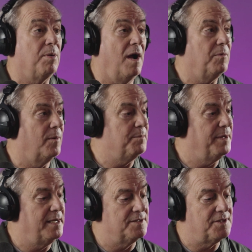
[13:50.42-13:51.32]
problem, right?
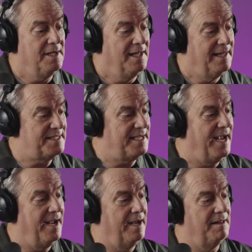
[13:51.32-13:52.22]
Because let's
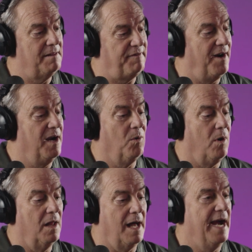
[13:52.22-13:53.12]
say the
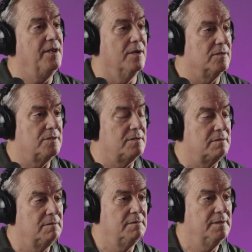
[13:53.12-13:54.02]
firewall I use
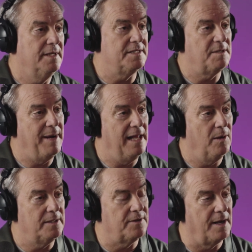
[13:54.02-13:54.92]
is a Palo
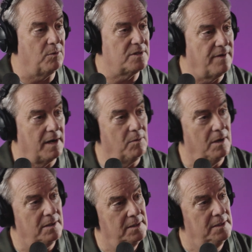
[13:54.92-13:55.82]
Alto Networks
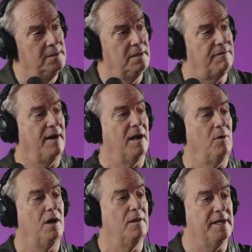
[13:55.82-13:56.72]
firewall. The
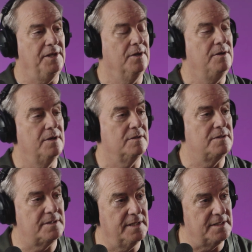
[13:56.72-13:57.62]
firewall that you
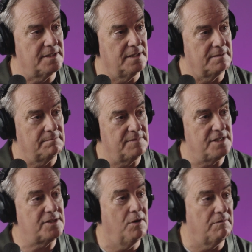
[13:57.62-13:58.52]
use is a
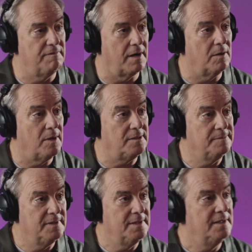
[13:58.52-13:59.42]
Cisco firewall.
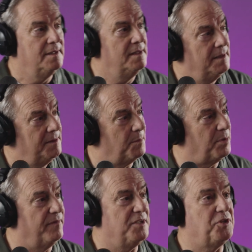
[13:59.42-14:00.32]
The
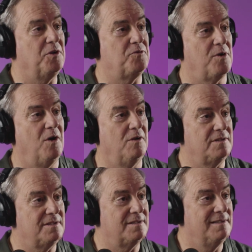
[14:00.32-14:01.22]
prevention
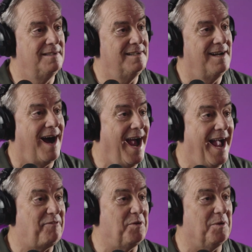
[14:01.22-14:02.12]
controls I
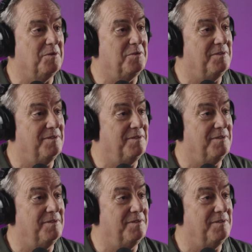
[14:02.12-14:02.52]
have to